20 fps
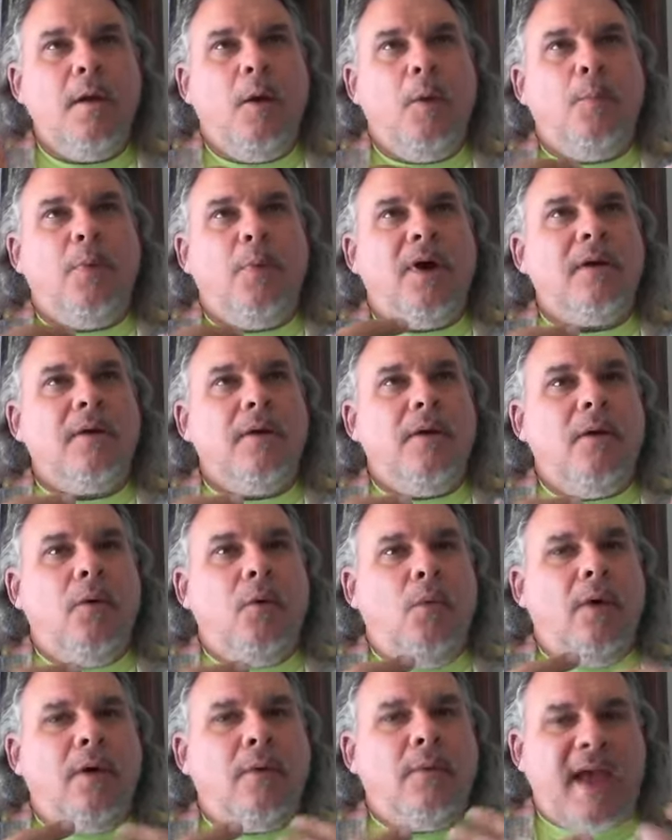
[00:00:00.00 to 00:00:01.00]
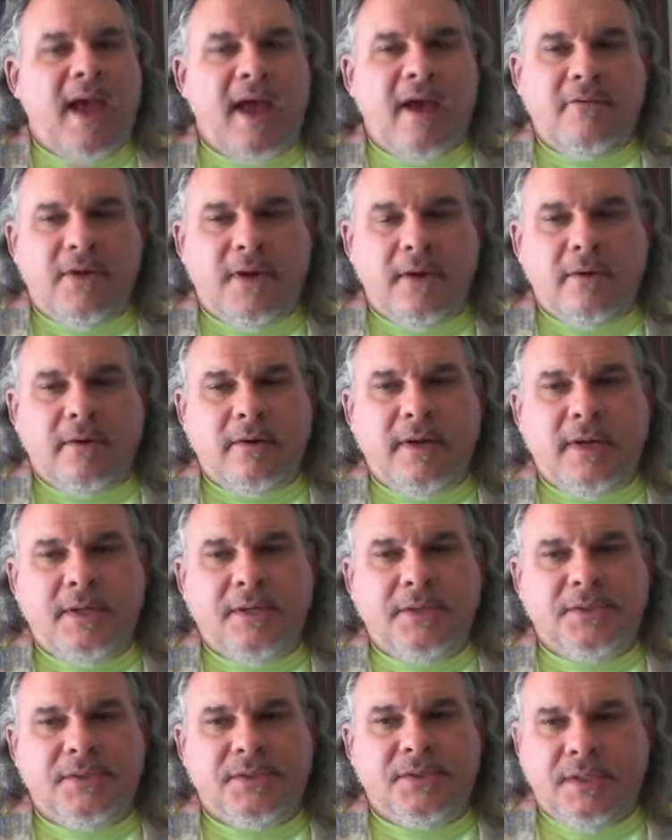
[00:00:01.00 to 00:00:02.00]
But what we have here
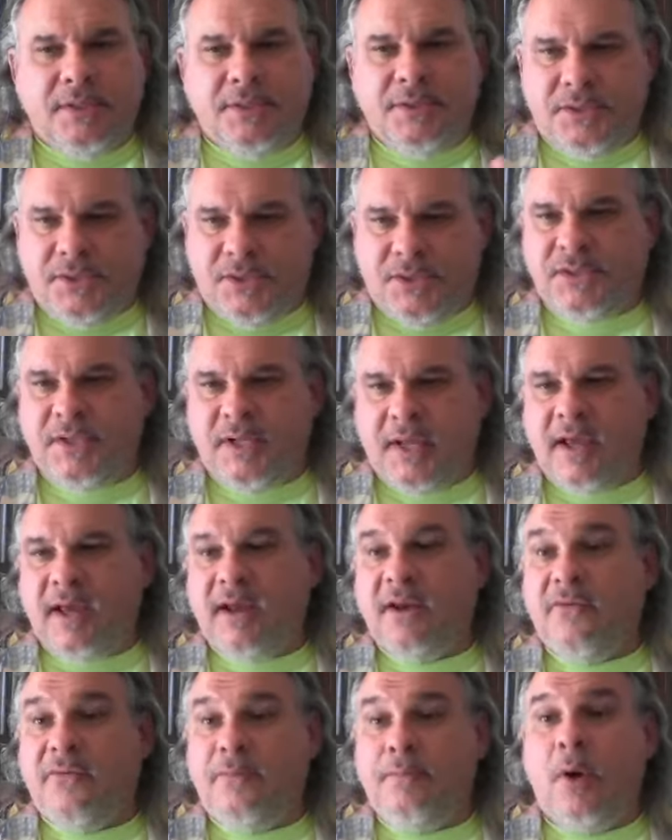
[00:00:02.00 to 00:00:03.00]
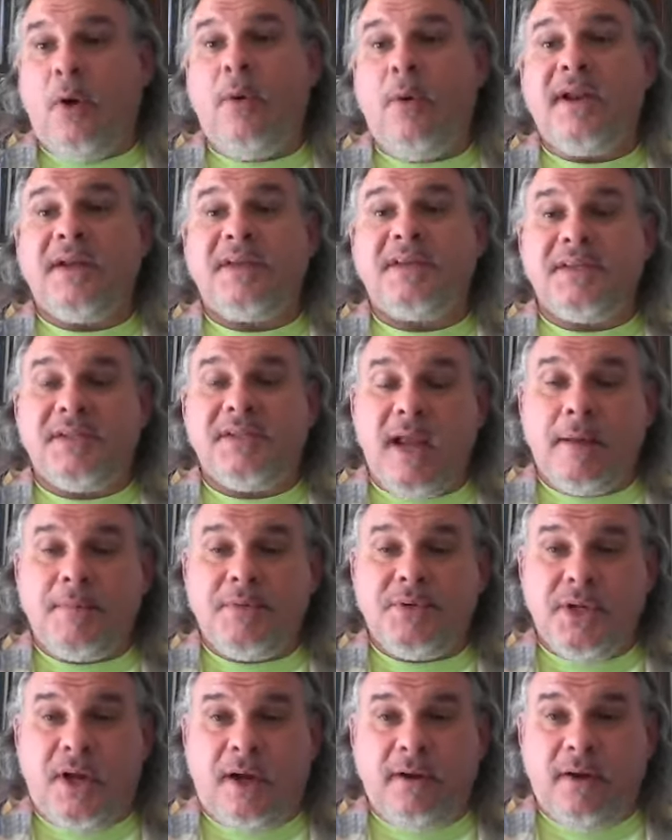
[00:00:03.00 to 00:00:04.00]
is just a kind of poetic
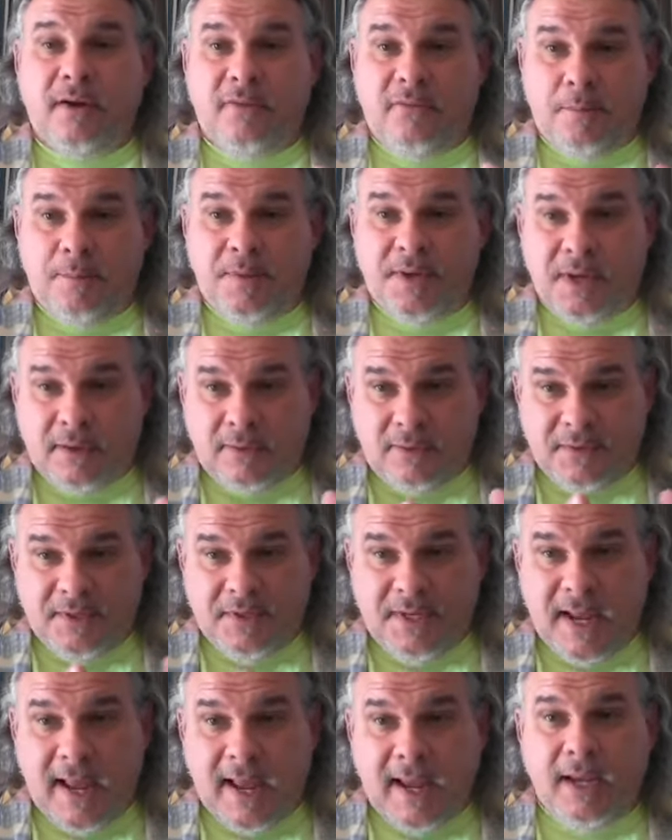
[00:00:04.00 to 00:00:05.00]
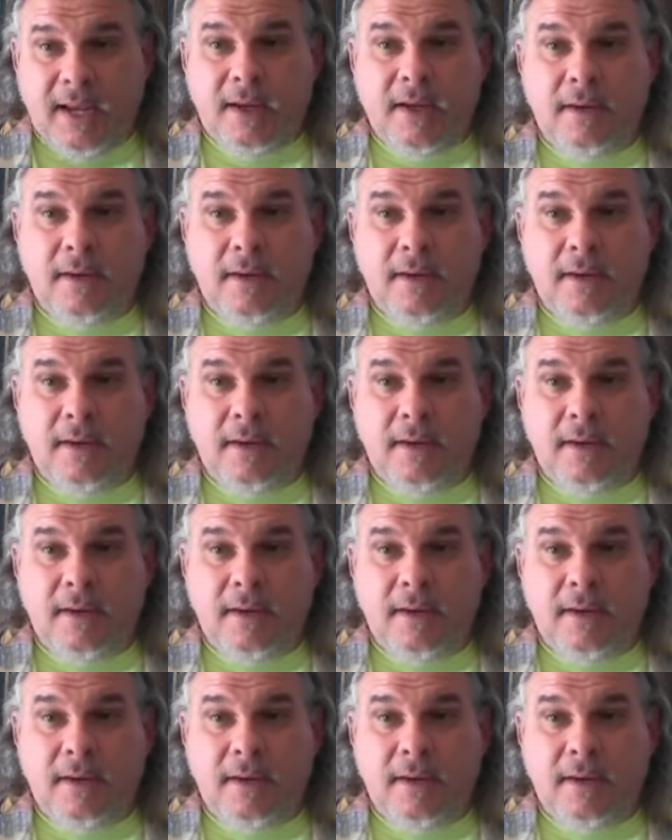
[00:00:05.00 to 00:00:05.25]
snapshot of a particular day.